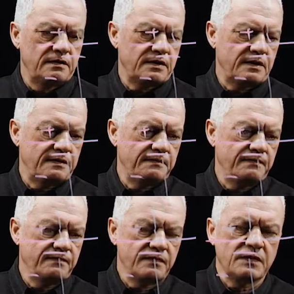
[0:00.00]
Okay.
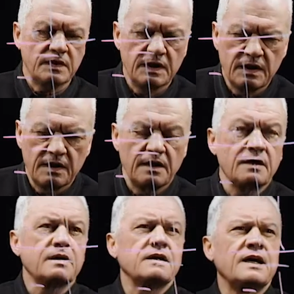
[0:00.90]

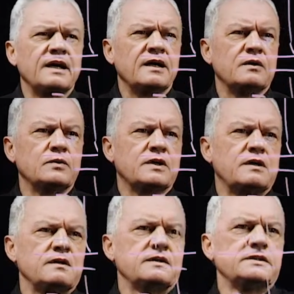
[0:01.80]
Now, we
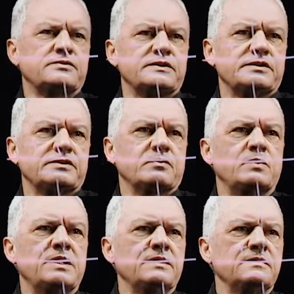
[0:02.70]
call this resistor
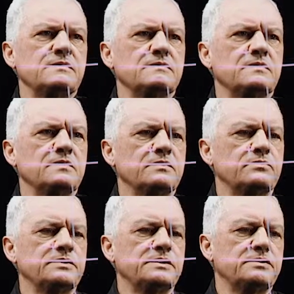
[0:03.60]
1,
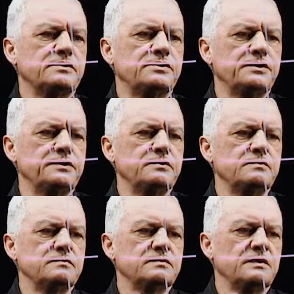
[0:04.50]
resistor
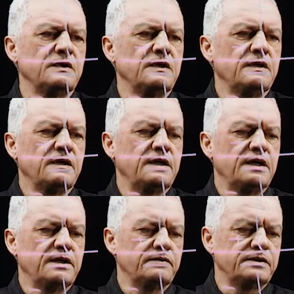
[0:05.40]
2,
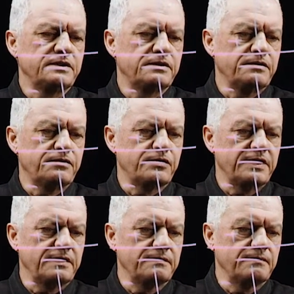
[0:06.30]
and resistor
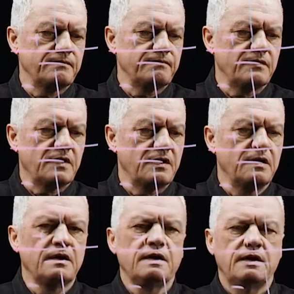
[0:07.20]
3.
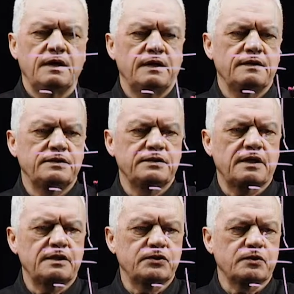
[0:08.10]
And this is
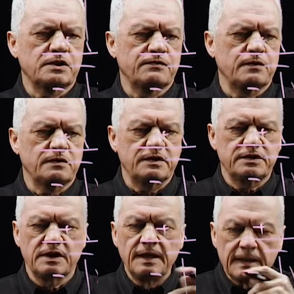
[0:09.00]
our source
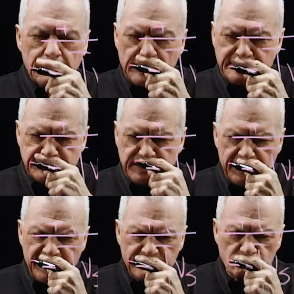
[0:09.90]
voltage. Let's
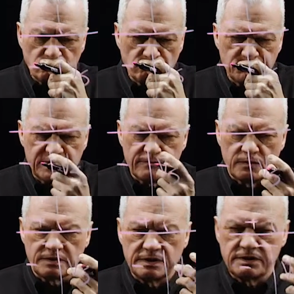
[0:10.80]
pick a
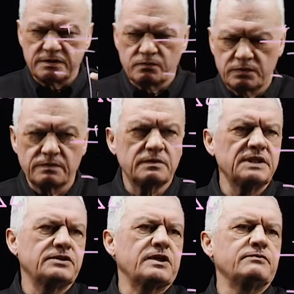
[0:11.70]
voltage.
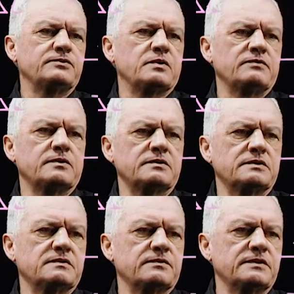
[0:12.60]
Let's try 12
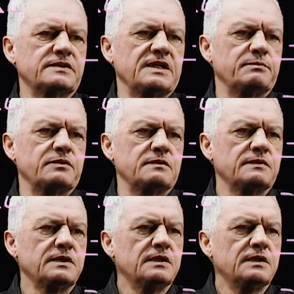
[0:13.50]
volts, for example.